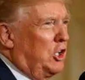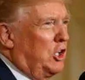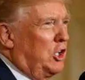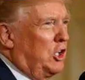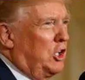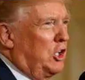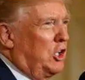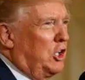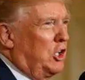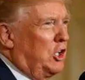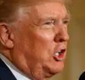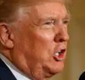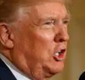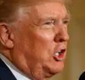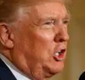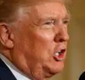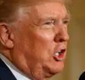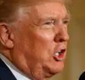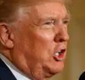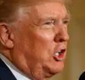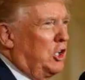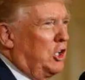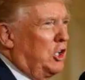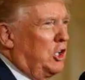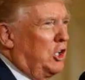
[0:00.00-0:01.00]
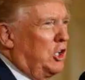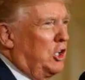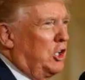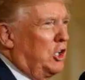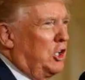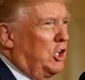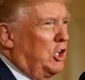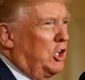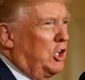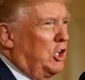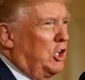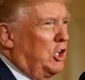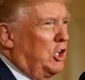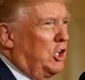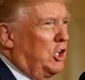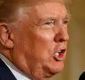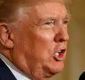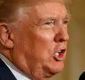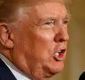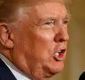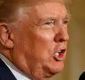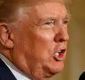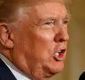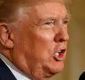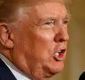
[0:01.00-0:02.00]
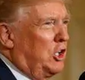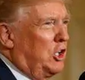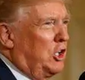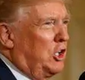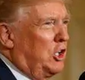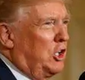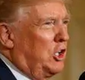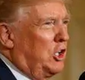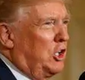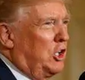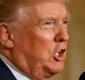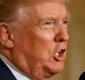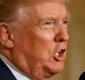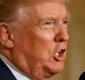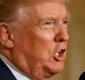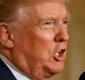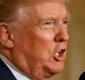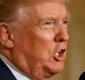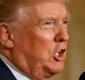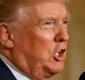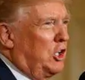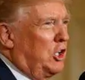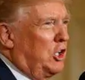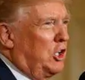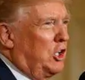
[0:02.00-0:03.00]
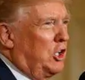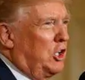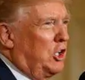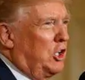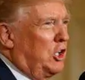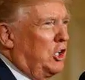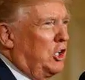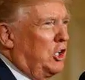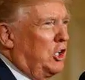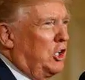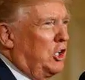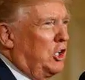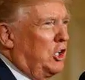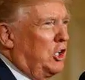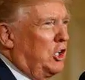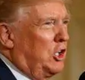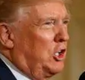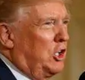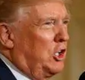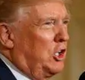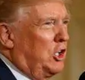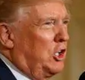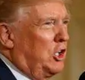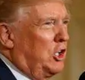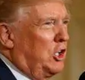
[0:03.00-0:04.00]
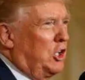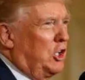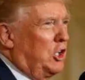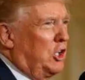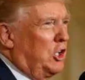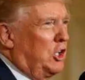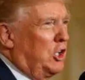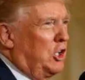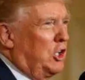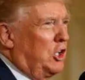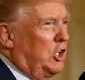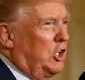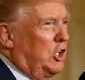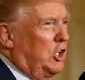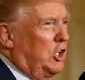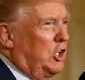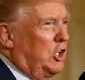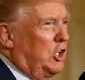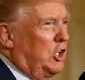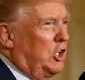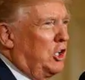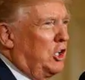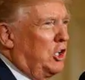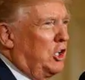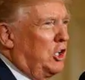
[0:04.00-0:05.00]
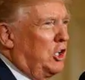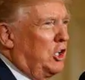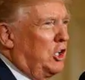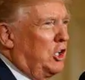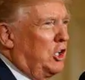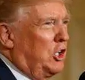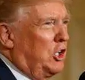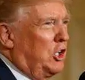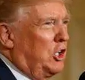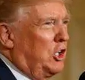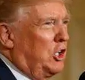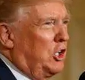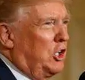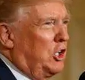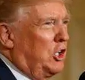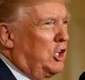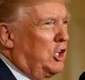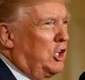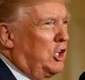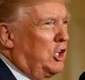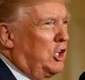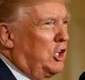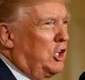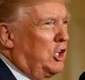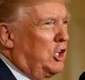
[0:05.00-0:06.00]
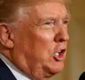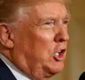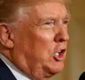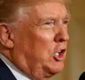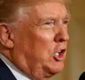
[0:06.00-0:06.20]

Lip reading: [no speech]